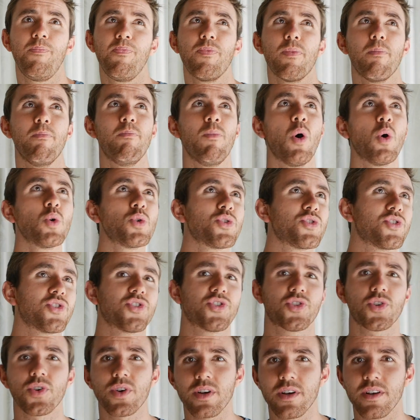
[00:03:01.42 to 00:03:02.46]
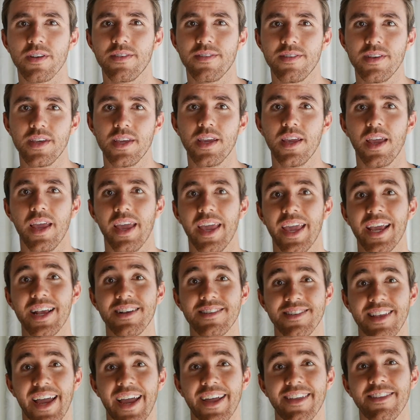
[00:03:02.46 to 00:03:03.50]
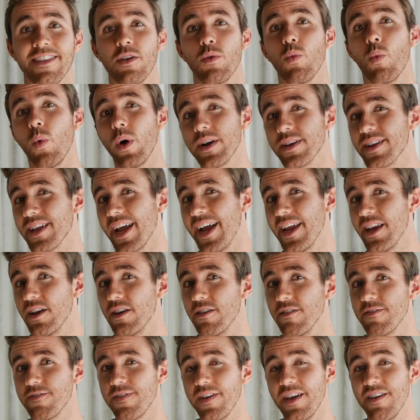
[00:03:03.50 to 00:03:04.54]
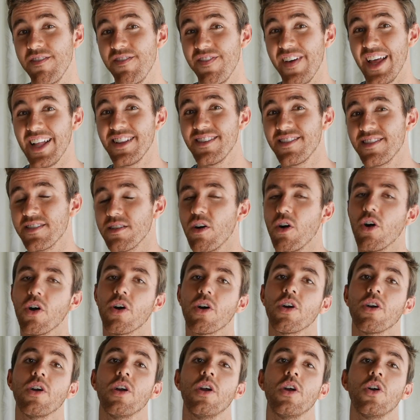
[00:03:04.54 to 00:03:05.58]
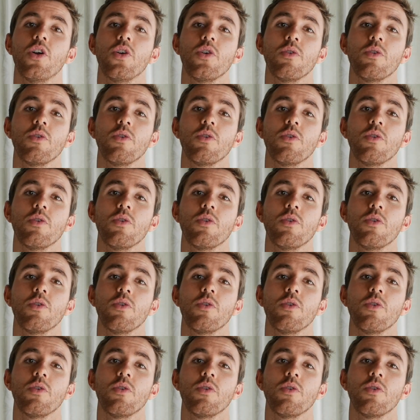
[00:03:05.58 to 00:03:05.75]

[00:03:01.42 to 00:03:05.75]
most certainty exactly what kind of events are